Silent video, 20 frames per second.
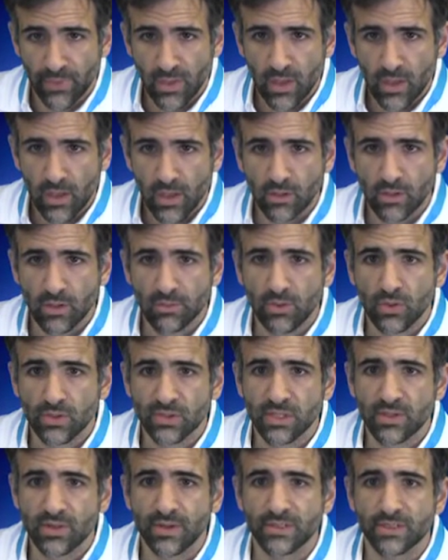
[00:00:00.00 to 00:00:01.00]
It can be
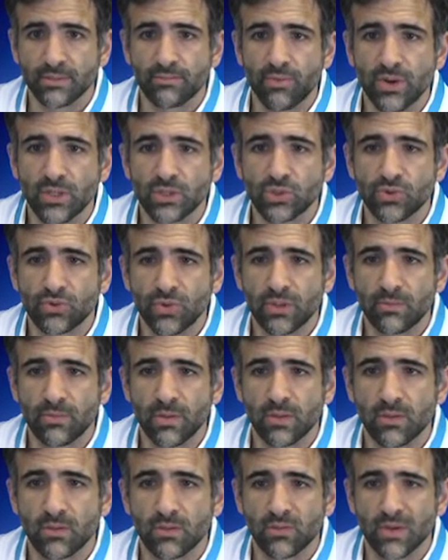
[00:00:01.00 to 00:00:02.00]
considered as a bridge
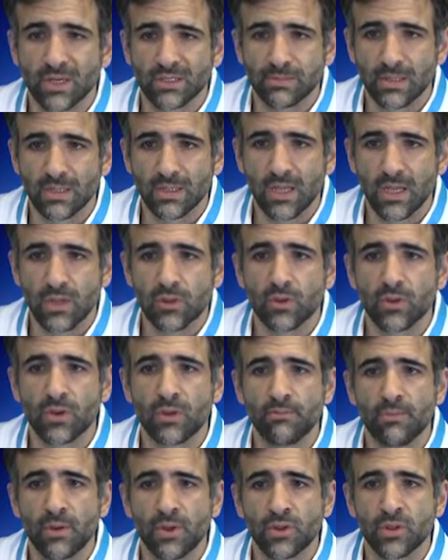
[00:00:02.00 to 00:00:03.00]
treatment transplantation in
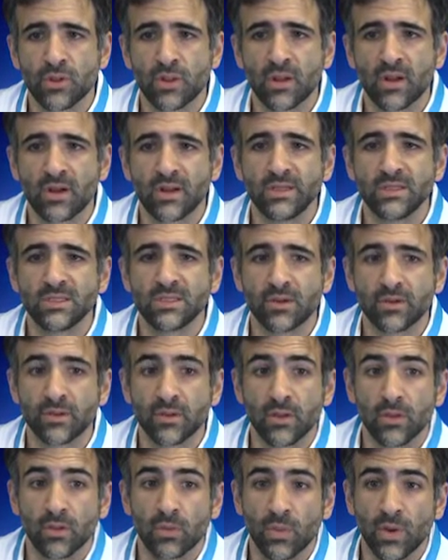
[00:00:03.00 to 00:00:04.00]
patients that are inserted
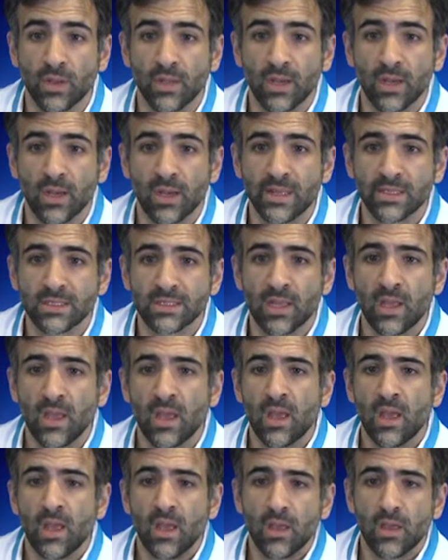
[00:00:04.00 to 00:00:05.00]
on waiting list.
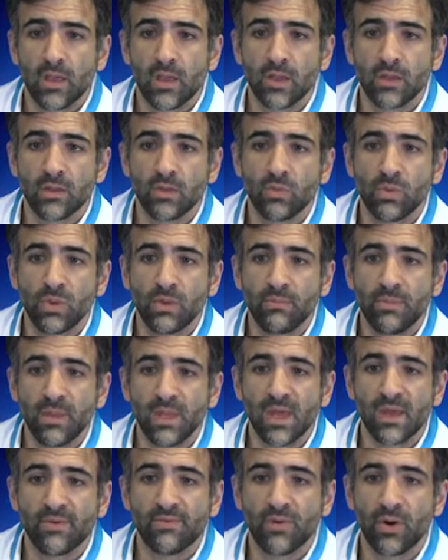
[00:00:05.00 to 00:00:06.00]
It will
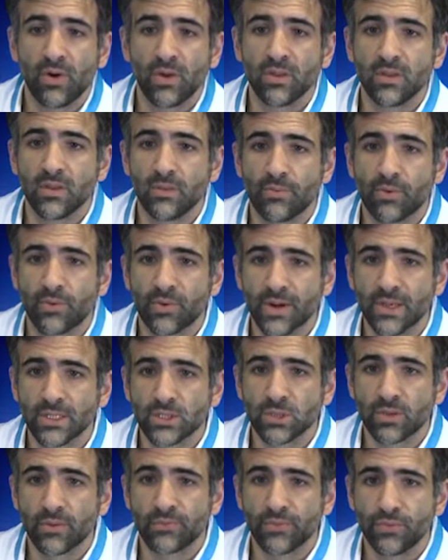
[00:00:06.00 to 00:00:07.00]
avoid the
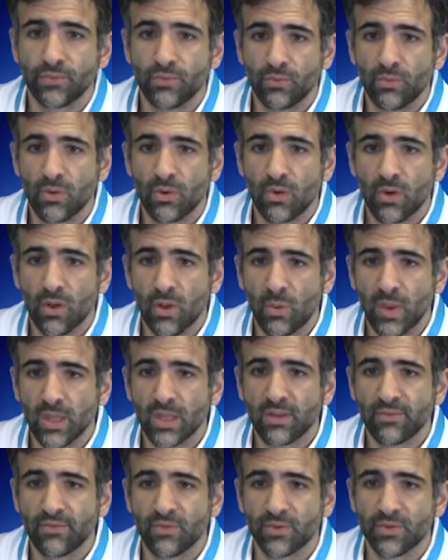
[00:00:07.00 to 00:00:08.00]
progression of tumor waiting
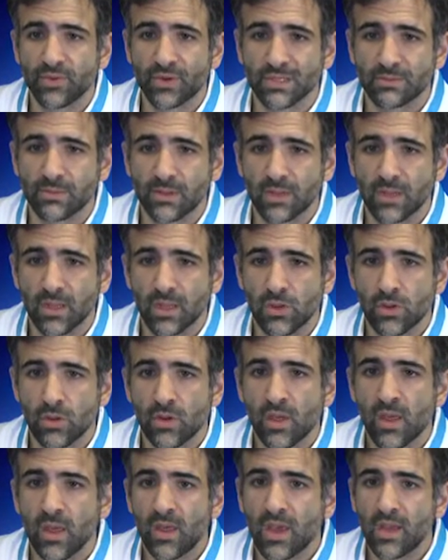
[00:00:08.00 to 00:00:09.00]
for the transplantation.
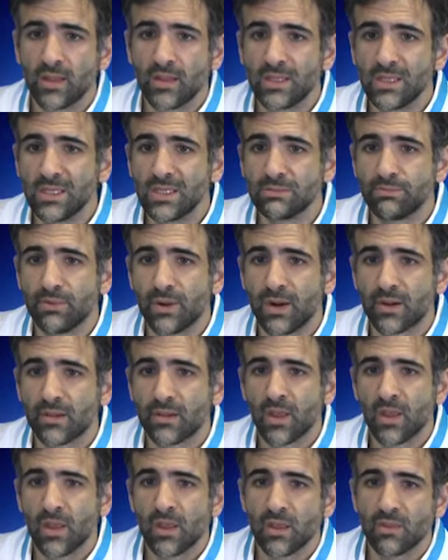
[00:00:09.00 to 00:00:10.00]
And in this part,
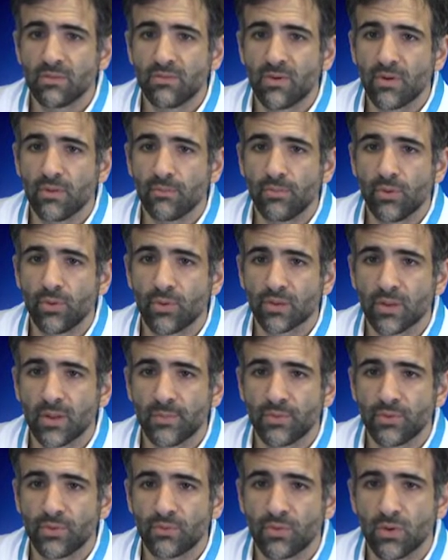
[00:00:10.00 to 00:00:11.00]
it's very important
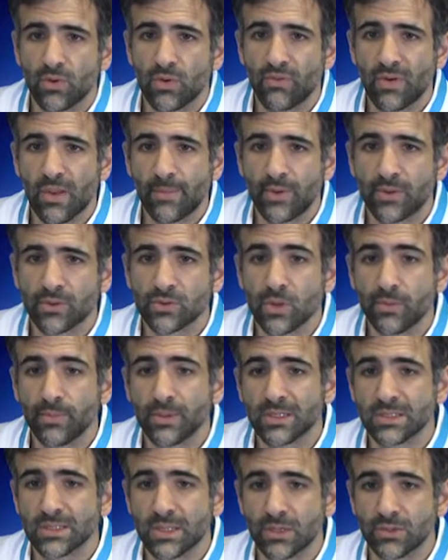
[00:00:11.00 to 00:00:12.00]
the role of laparoscopic
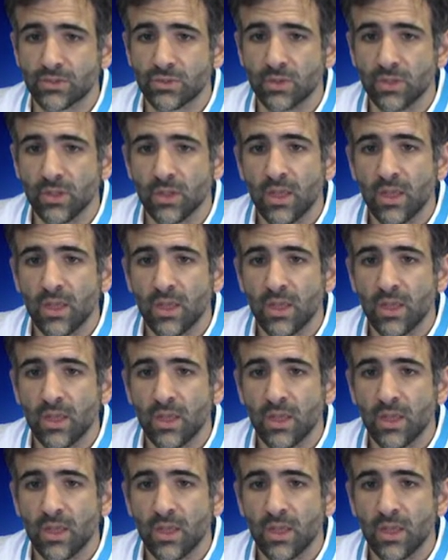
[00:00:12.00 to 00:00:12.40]
surgery.